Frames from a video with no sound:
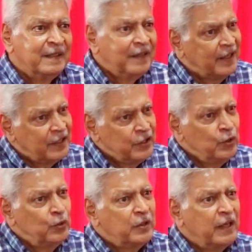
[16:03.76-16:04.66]
that a
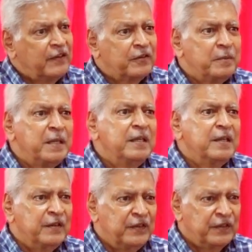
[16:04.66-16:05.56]
youth
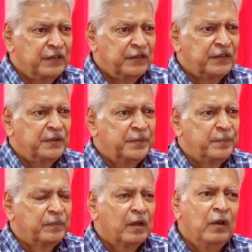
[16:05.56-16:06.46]
experiences.
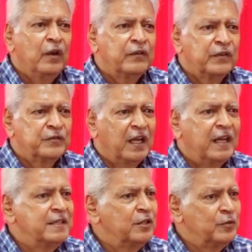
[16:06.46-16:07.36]
Lots of
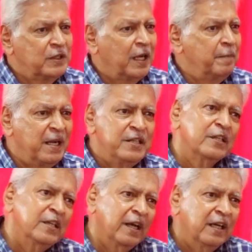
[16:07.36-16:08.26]
challenges which I
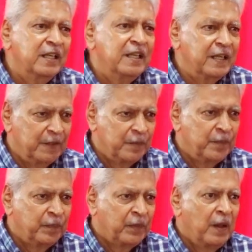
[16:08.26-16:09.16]
mentioned earlier.
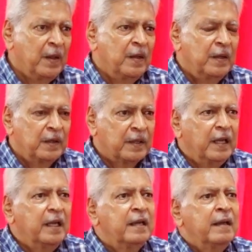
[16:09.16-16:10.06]

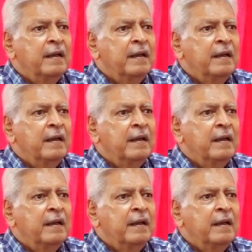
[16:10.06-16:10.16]
Okay?